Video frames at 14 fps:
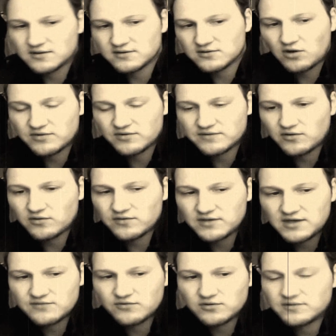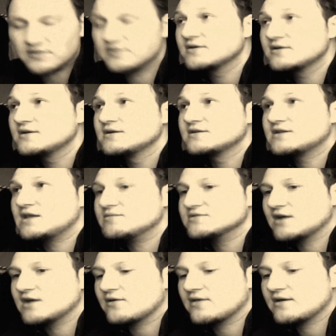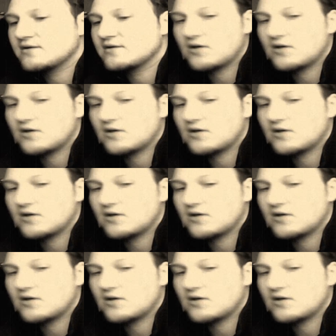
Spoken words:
got rid of all the evil and the demons out there.